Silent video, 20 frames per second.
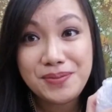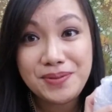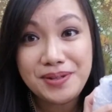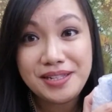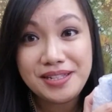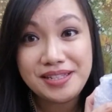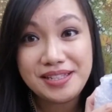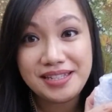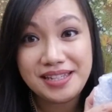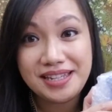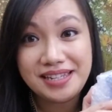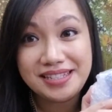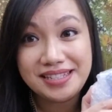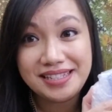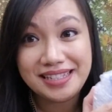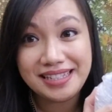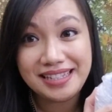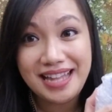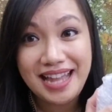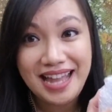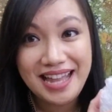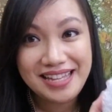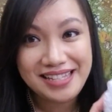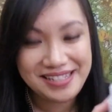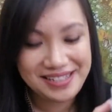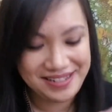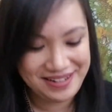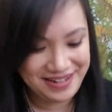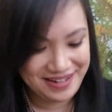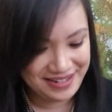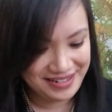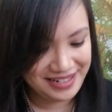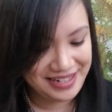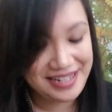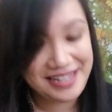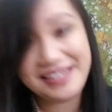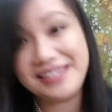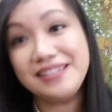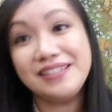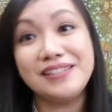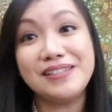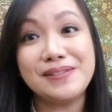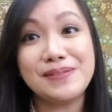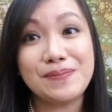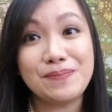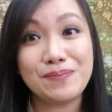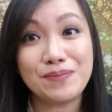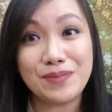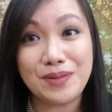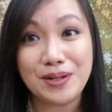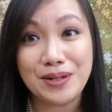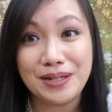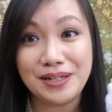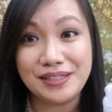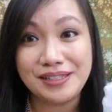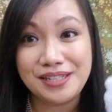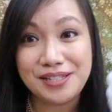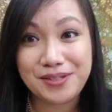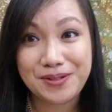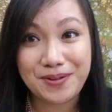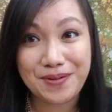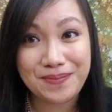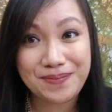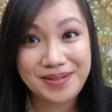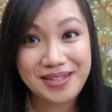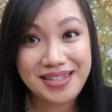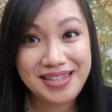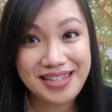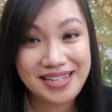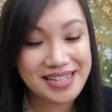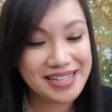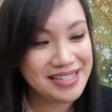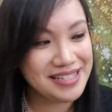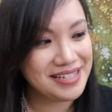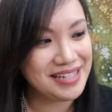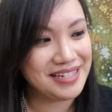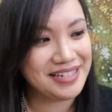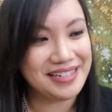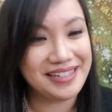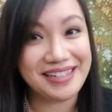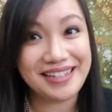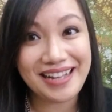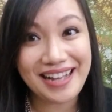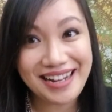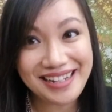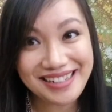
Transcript: one says glass on it. Let's open this. I can kind